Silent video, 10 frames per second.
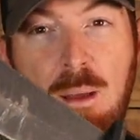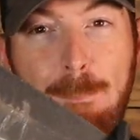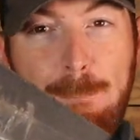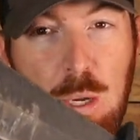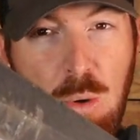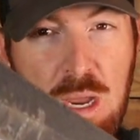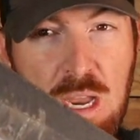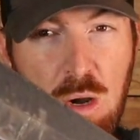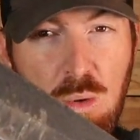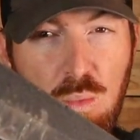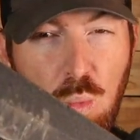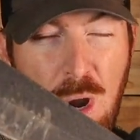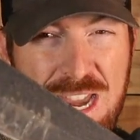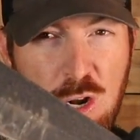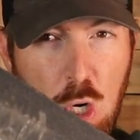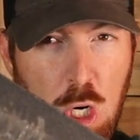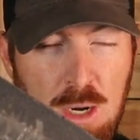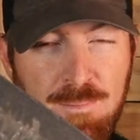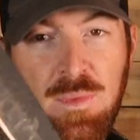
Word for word: Bowie Raider,